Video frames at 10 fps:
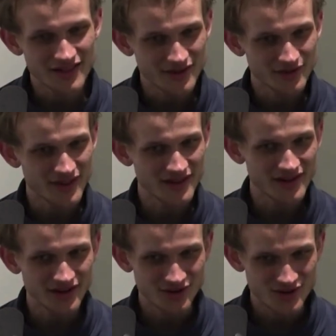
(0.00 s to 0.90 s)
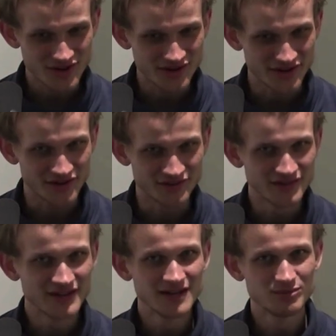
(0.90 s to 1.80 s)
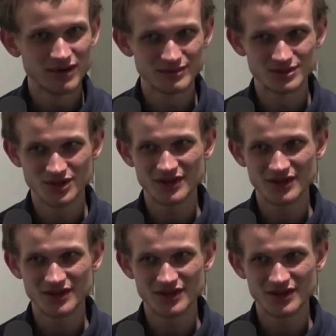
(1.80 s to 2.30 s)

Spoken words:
so instead you just kind of publish the